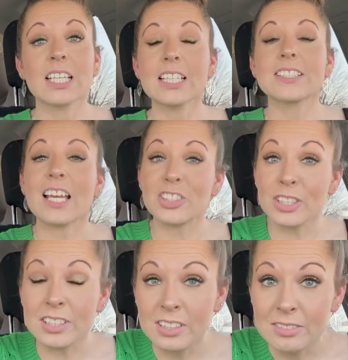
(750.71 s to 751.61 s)
It's
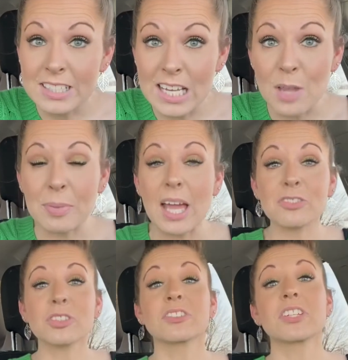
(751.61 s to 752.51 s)
actually Saint
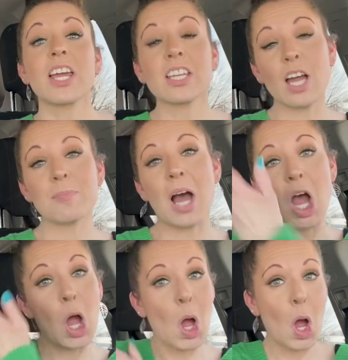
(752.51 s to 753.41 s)
Patrick's Day. Got my
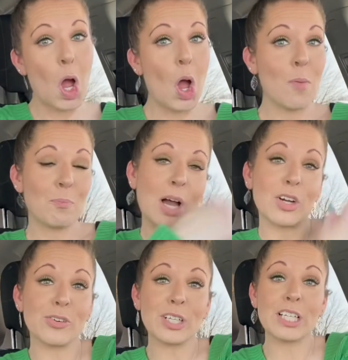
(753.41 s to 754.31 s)
my
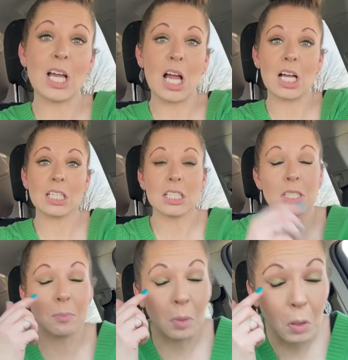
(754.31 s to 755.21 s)
green on, got
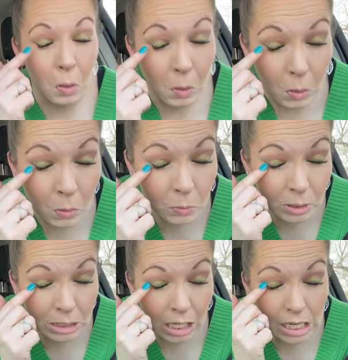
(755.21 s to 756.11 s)
some
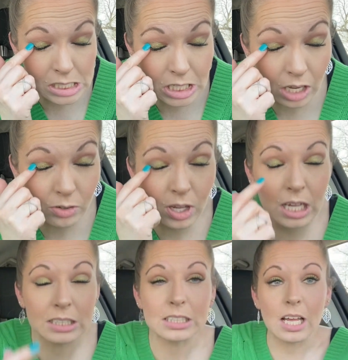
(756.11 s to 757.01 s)
green eyeshadow
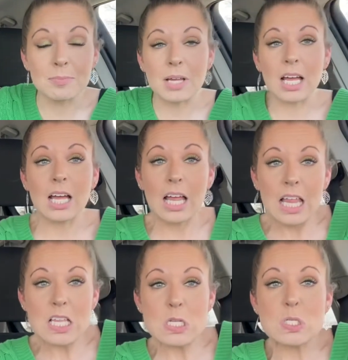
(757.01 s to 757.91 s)
on, and got my
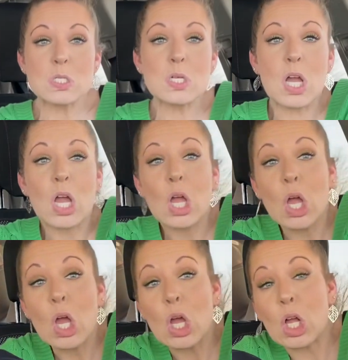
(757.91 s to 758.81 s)

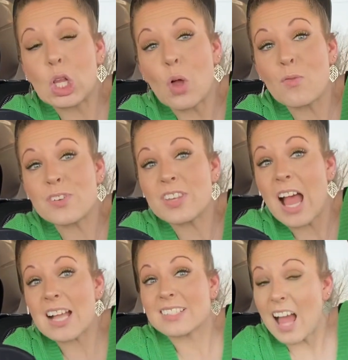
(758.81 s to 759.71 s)
clover
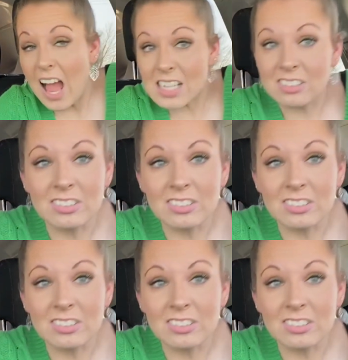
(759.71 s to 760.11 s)
socks on.